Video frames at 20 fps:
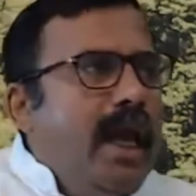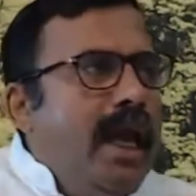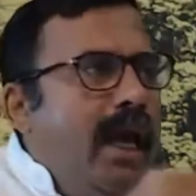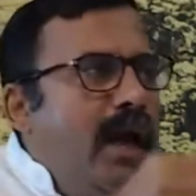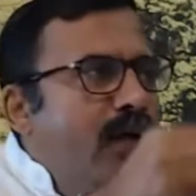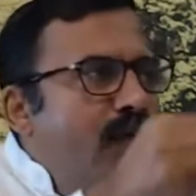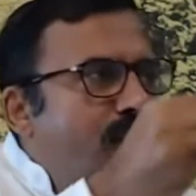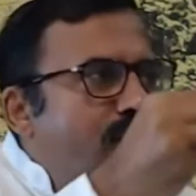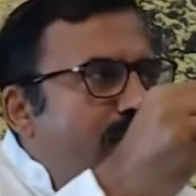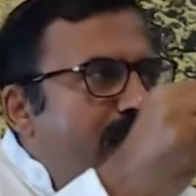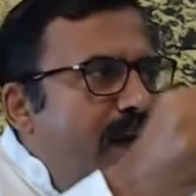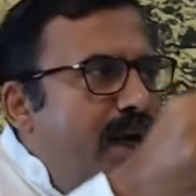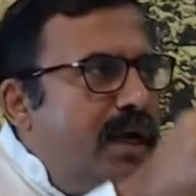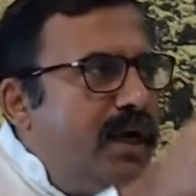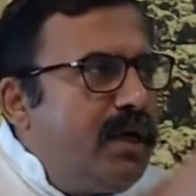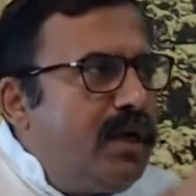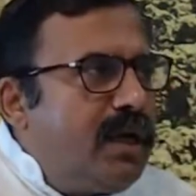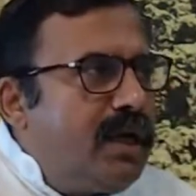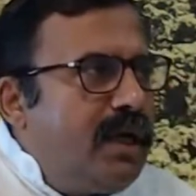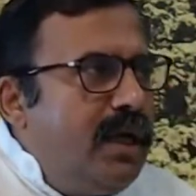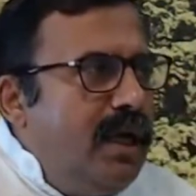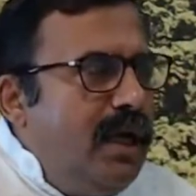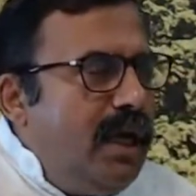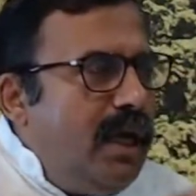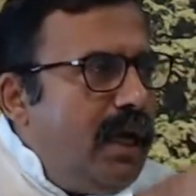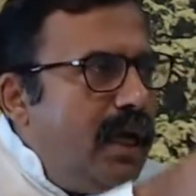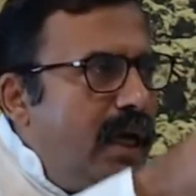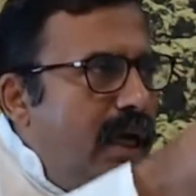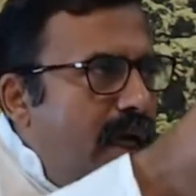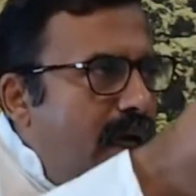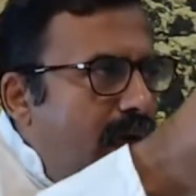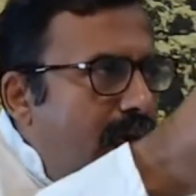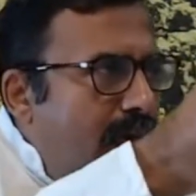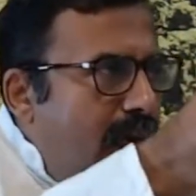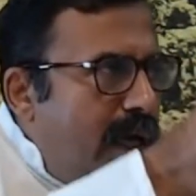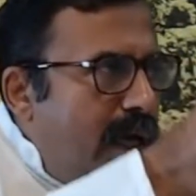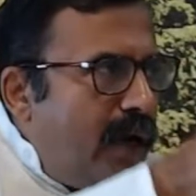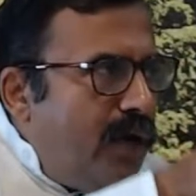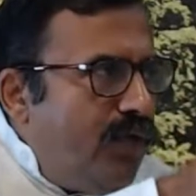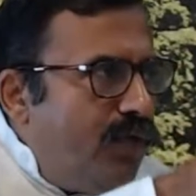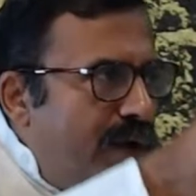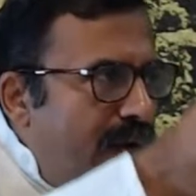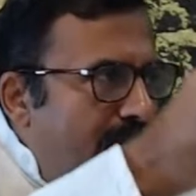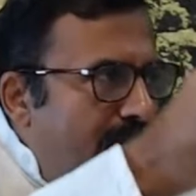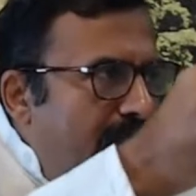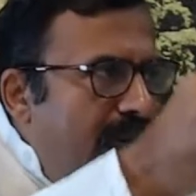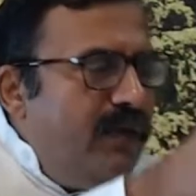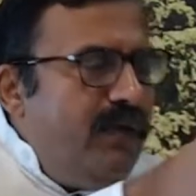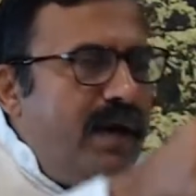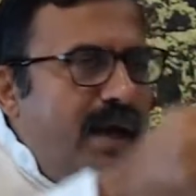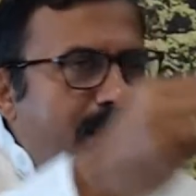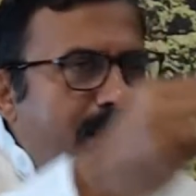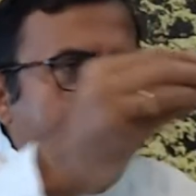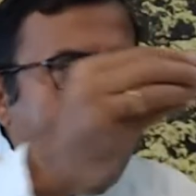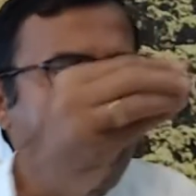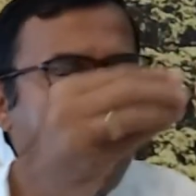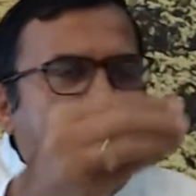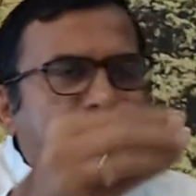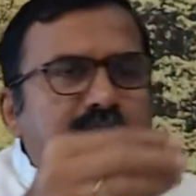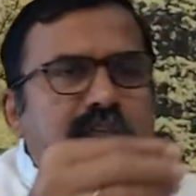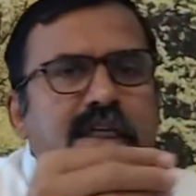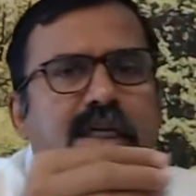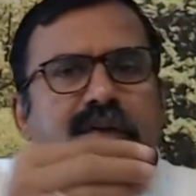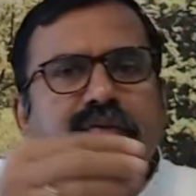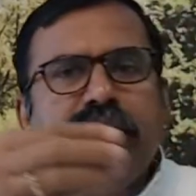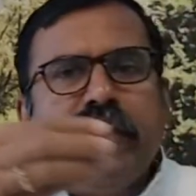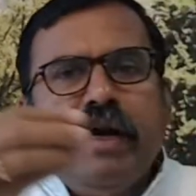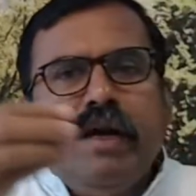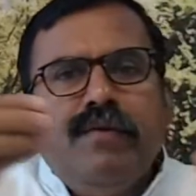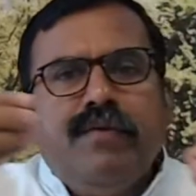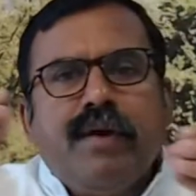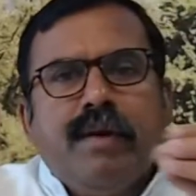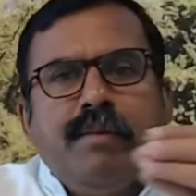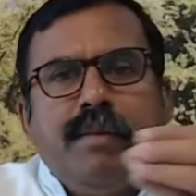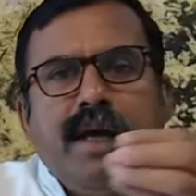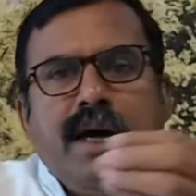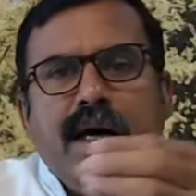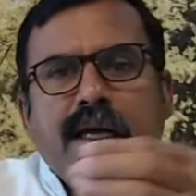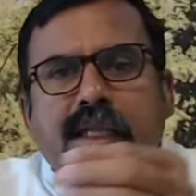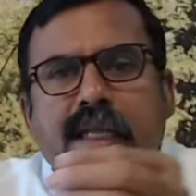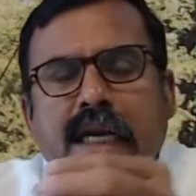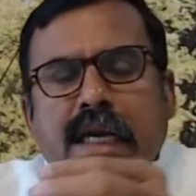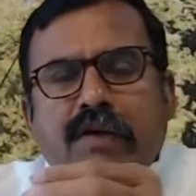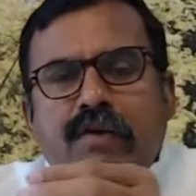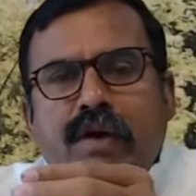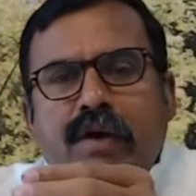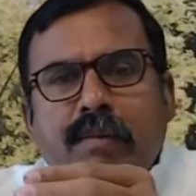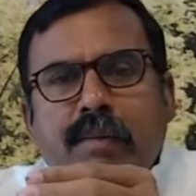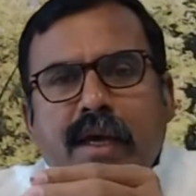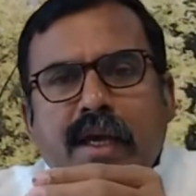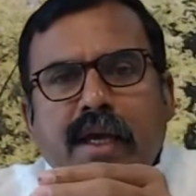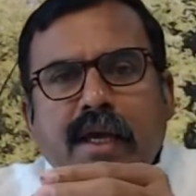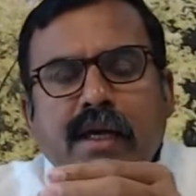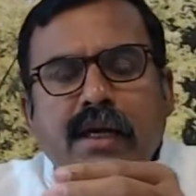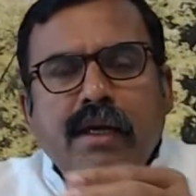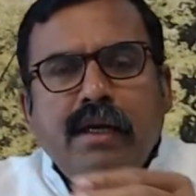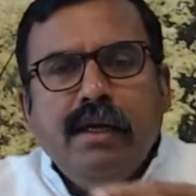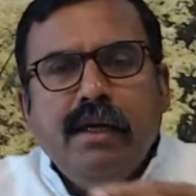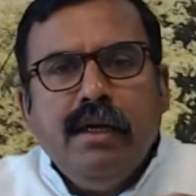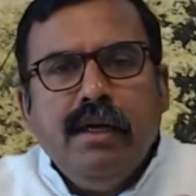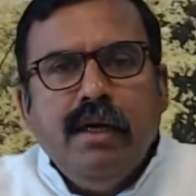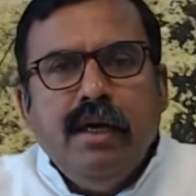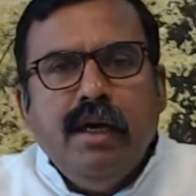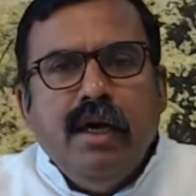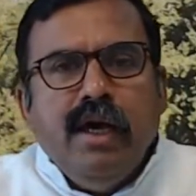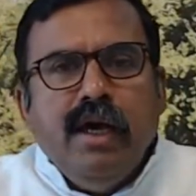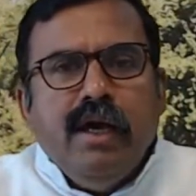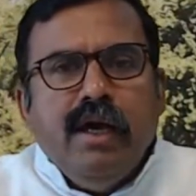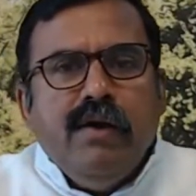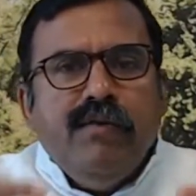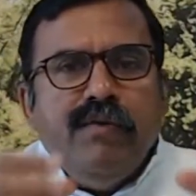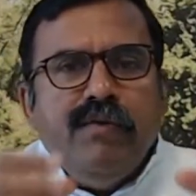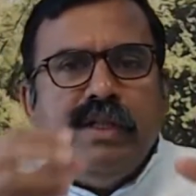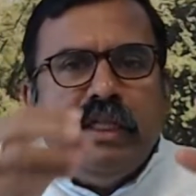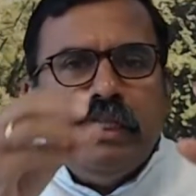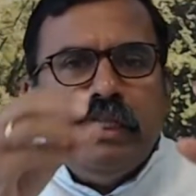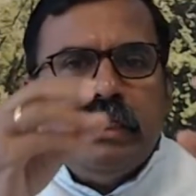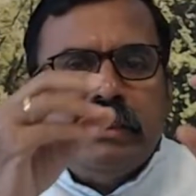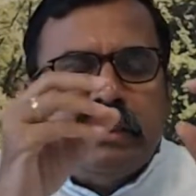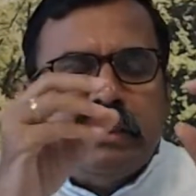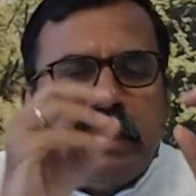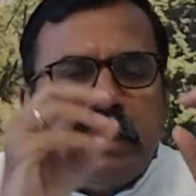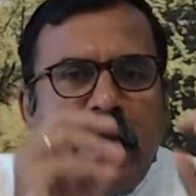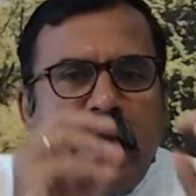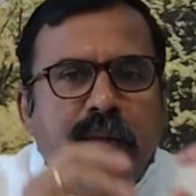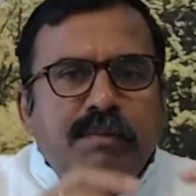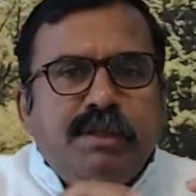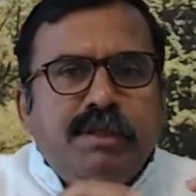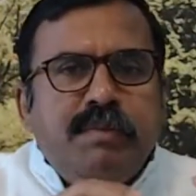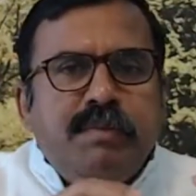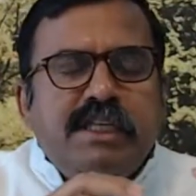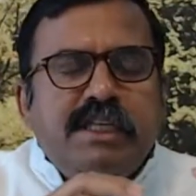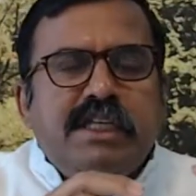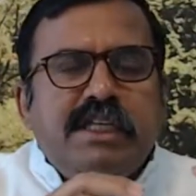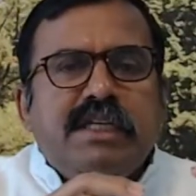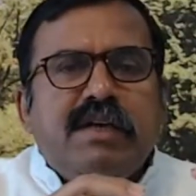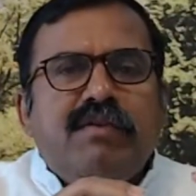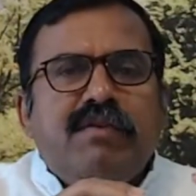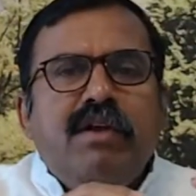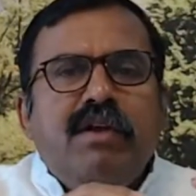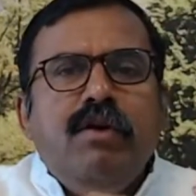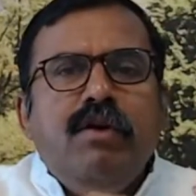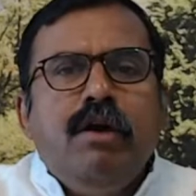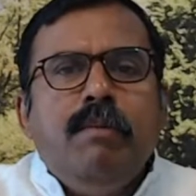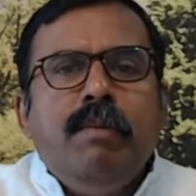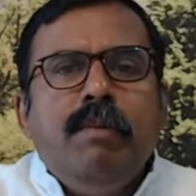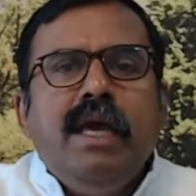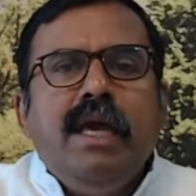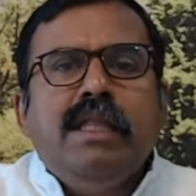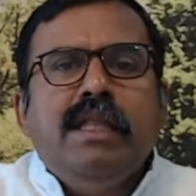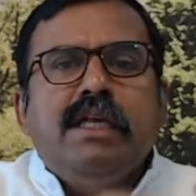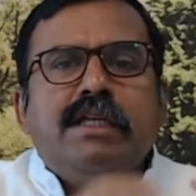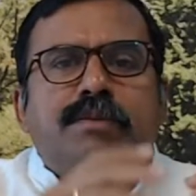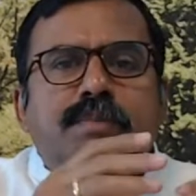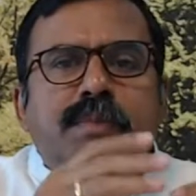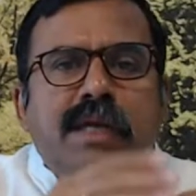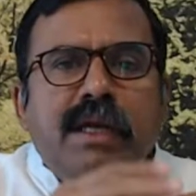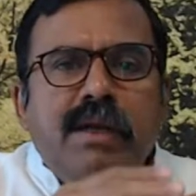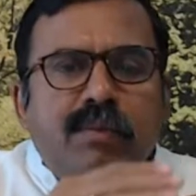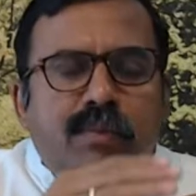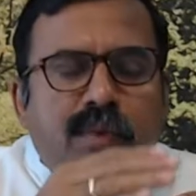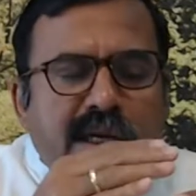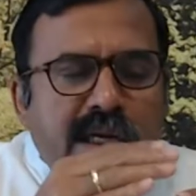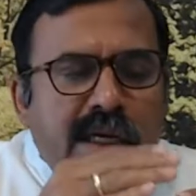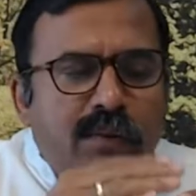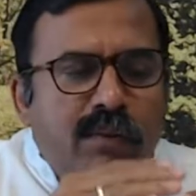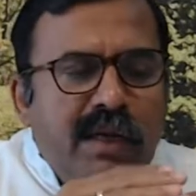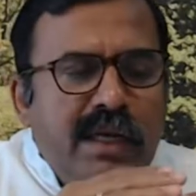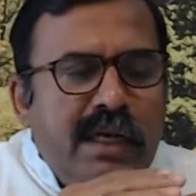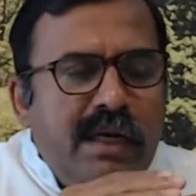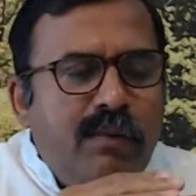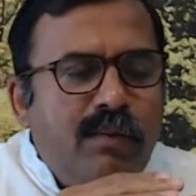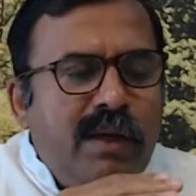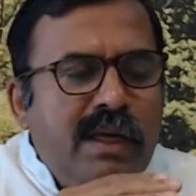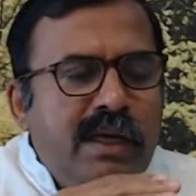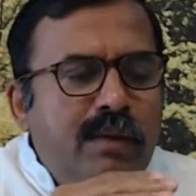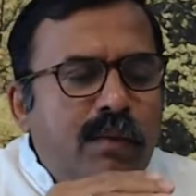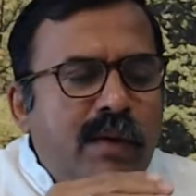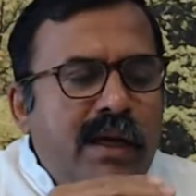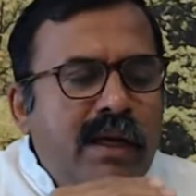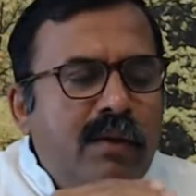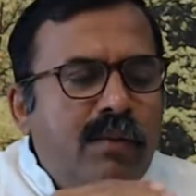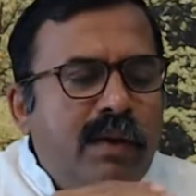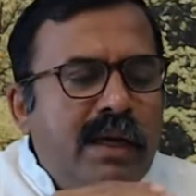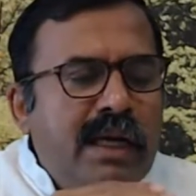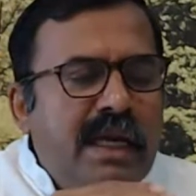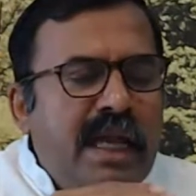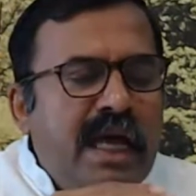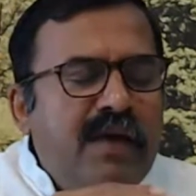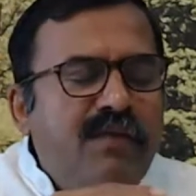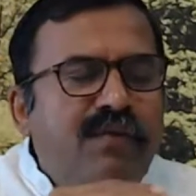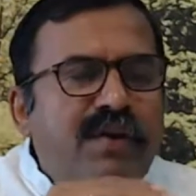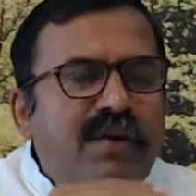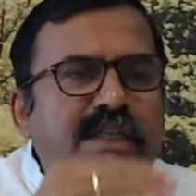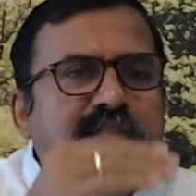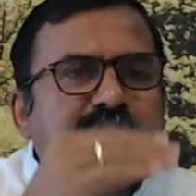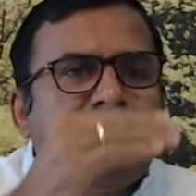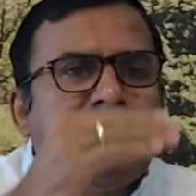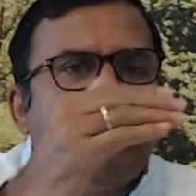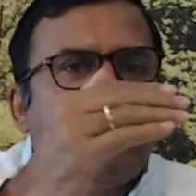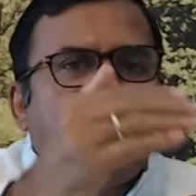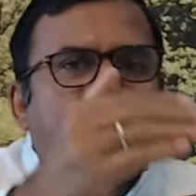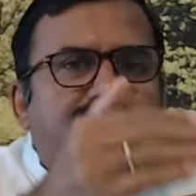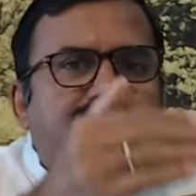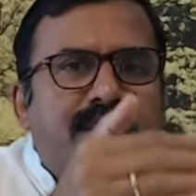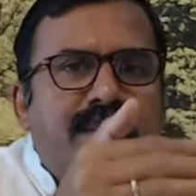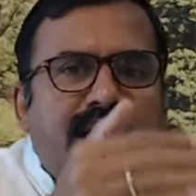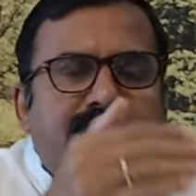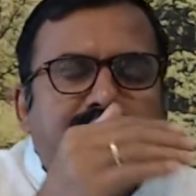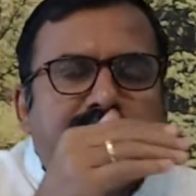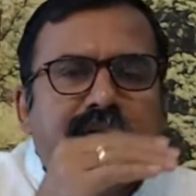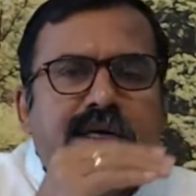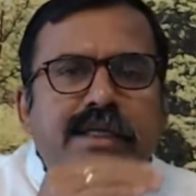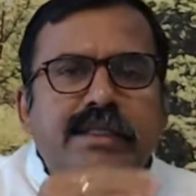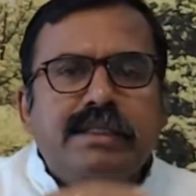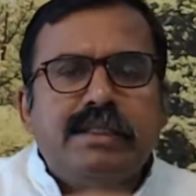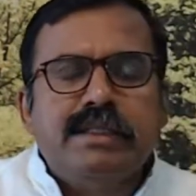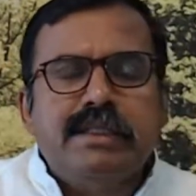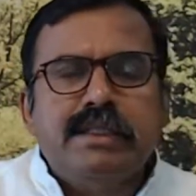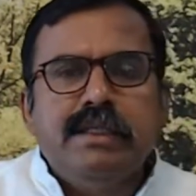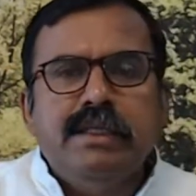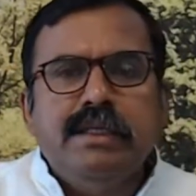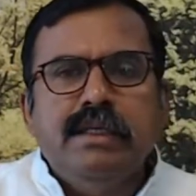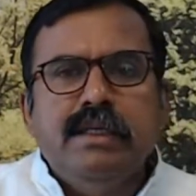Every living being is different from the other living being. Within the same species of living being, this one life is different from others.